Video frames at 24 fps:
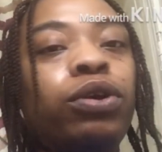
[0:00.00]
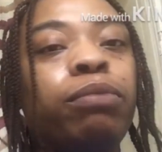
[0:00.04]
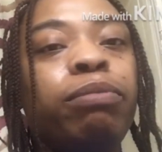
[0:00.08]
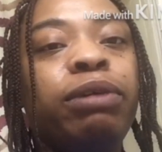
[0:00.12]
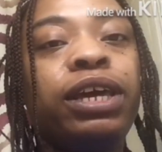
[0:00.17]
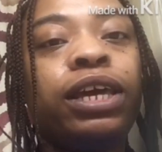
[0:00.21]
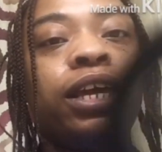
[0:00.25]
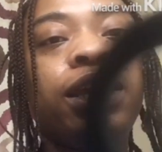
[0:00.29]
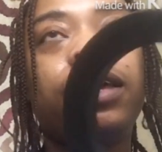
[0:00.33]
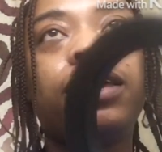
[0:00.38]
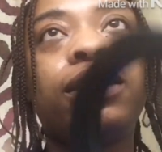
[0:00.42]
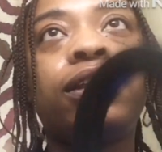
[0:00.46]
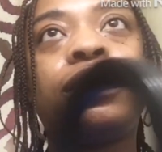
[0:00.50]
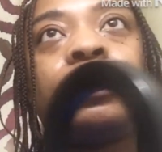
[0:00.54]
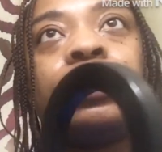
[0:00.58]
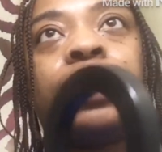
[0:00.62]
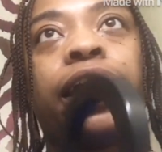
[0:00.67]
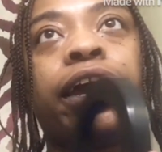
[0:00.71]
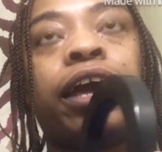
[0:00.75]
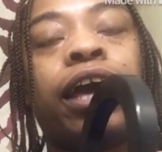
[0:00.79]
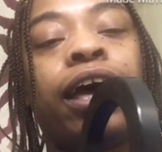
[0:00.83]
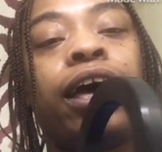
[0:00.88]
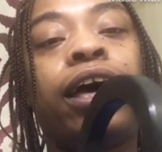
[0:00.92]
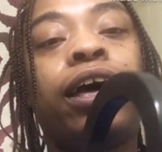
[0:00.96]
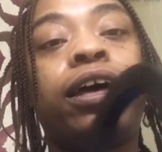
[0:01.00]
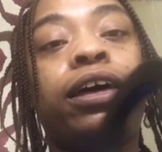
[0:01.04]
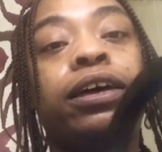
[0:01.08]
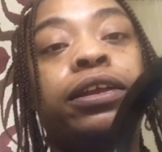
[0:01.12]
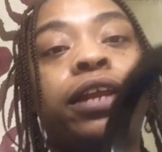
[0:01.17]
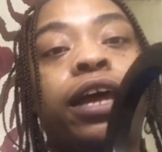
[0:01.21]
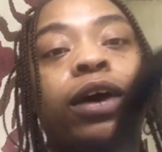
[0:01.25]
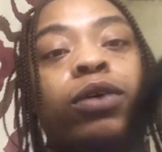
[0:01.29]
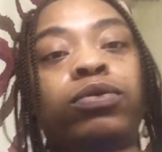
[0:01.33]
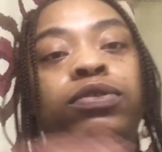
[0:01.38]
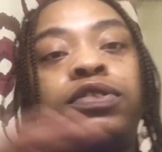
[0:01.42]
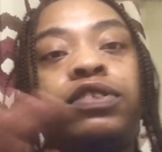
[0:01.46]
going to be, like I
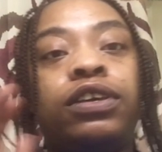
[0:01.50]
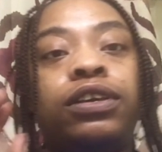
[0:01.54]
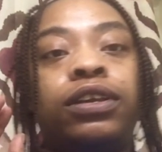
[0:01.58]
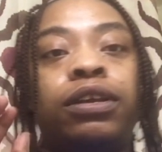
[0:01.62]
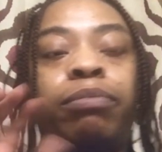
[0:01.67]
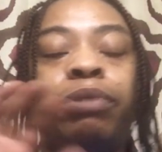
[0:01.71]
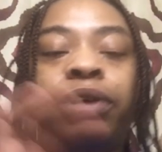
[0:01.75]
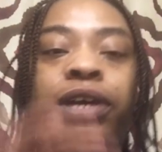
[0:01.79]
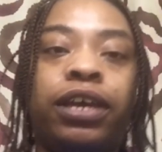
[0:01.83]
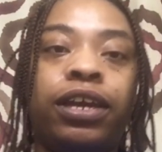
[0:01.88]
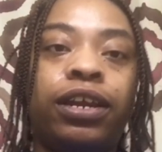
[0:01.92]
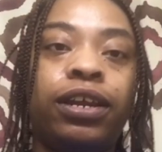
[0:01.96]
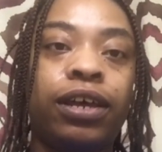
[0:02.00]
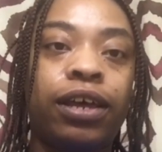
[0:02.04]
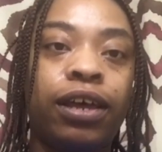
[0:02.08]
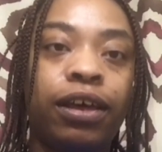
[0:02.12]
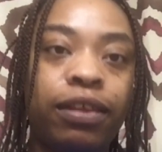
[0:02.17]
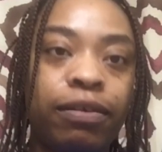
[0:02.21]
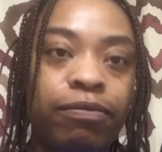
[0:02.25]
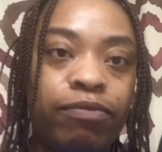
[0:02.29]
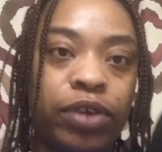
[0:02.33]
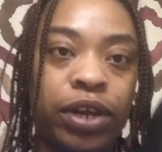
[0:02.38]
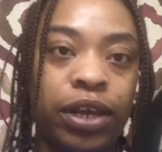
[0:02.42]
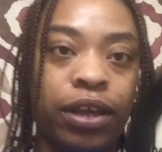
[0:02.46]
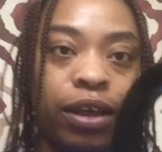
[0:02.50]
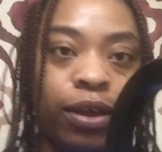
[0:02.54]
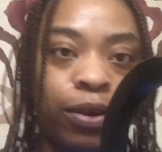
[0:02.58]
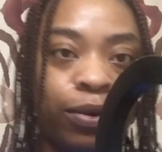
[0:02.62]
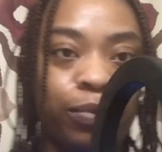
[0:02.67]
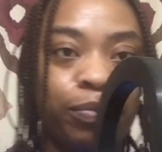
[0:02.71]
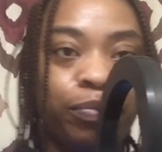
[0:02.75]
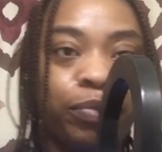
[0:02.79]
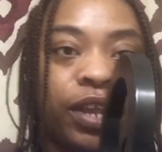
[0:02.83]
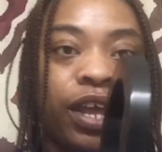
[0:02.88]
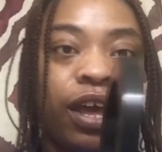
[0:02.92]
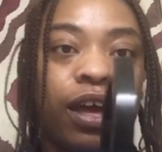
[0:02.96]
announced in the beginning of the
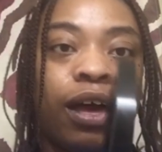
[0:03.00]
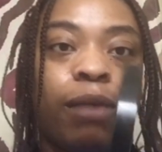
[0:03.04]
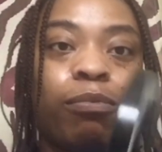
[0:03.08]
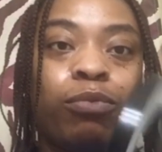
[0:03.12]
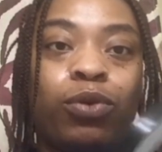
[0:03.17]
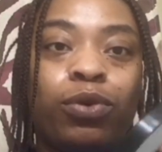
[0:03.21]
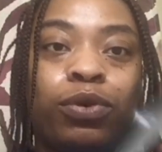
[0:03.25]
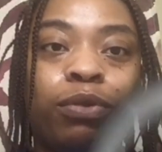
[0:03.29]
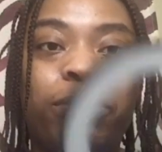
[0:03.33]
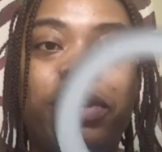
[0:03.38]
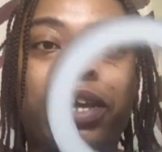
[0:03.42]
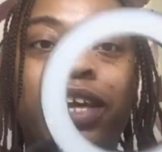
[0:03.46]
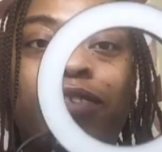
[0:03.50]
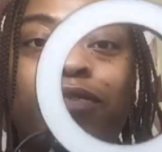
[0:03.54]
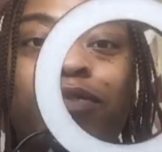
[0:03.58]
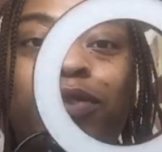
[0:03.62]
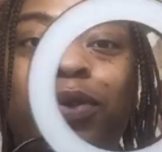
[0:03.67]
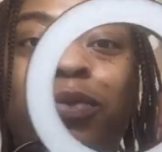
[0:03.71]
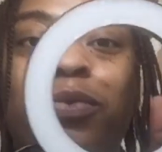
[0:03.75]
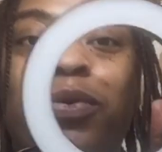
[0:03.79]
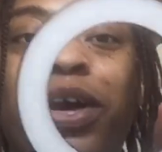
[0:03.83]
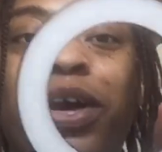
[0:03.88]
video, I'm going to be giving